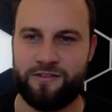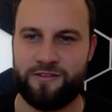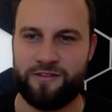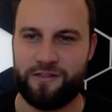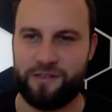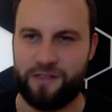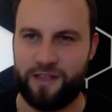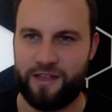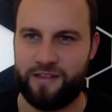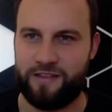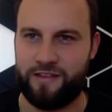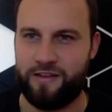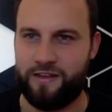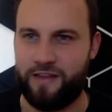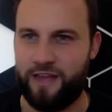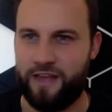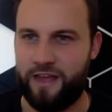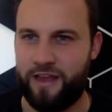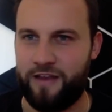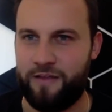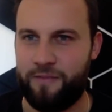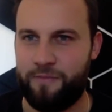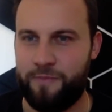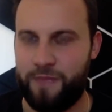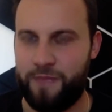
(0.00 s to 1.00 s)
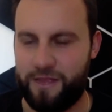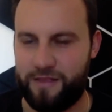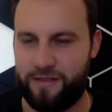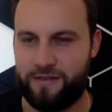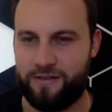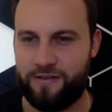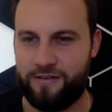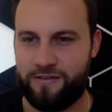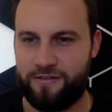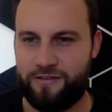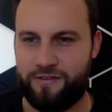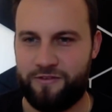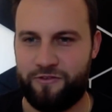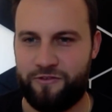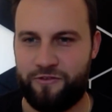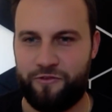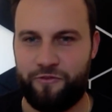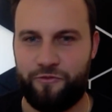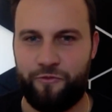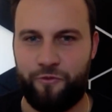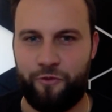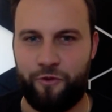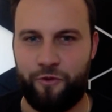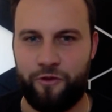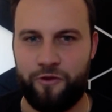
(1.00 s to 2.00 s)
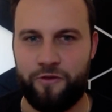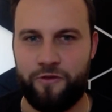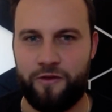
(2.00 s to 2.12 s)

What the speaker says: to let the data make the decisions for you.